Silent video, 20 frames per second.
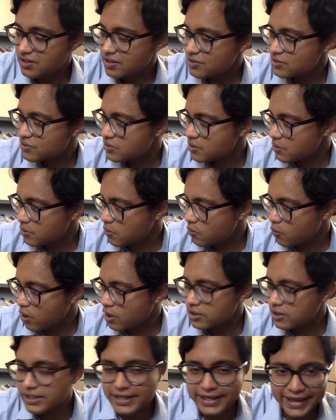So
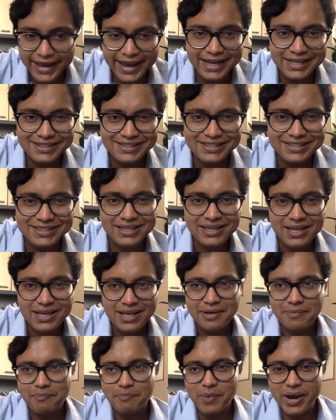one case
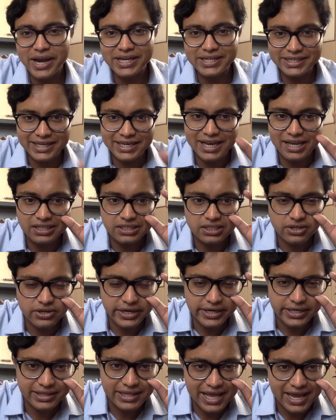might
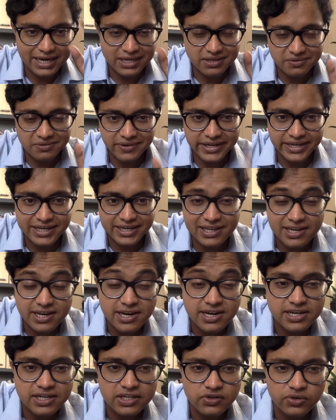illustrate that very
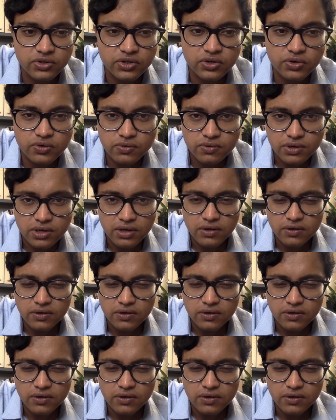clearly to you.